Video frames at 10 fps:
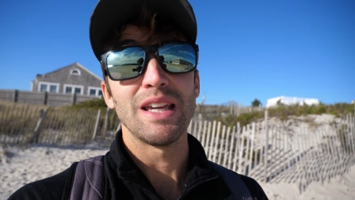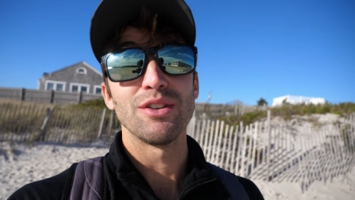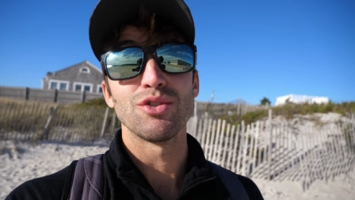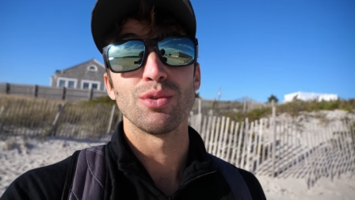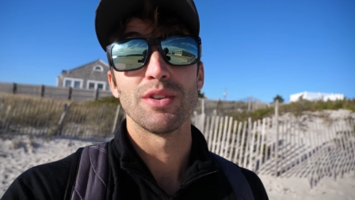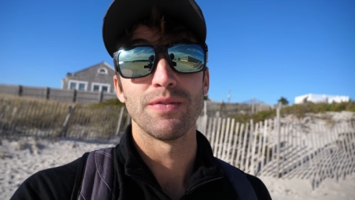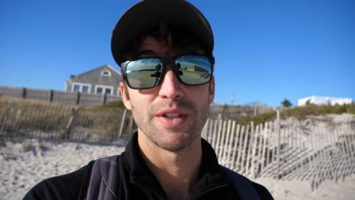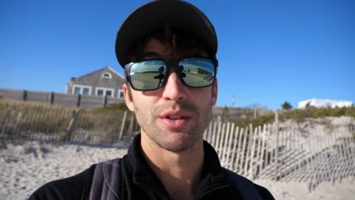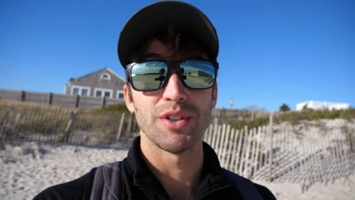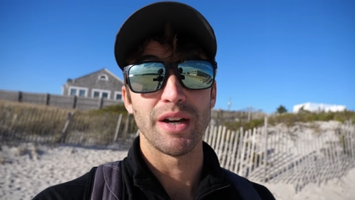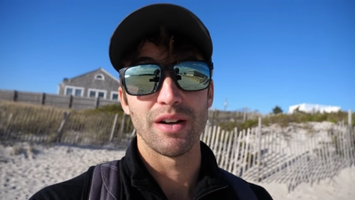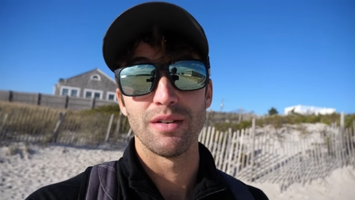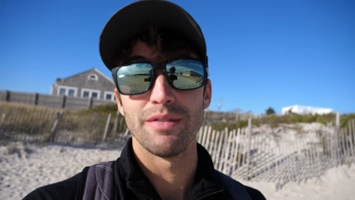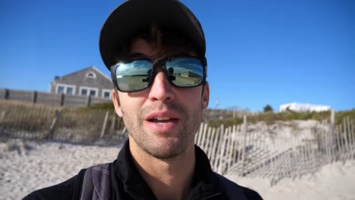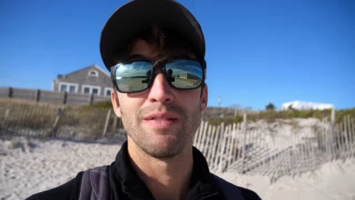into the field
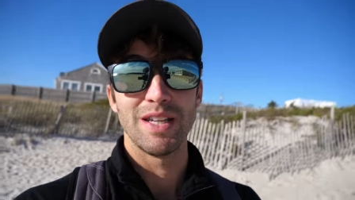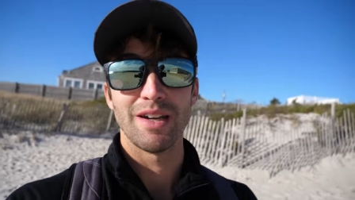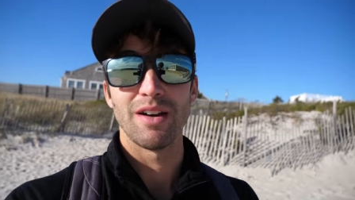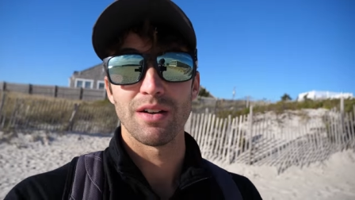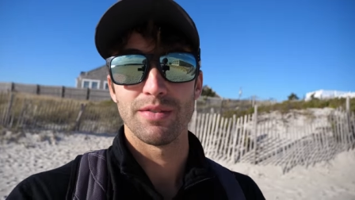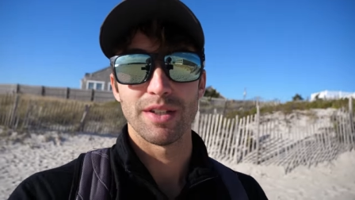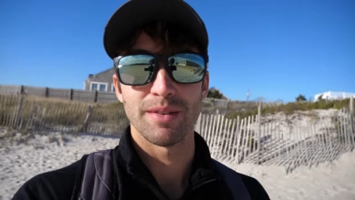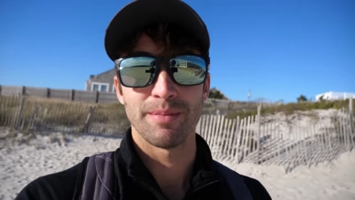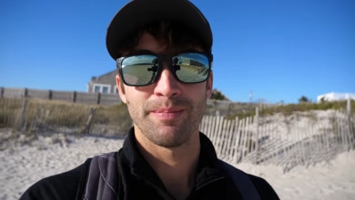of videography.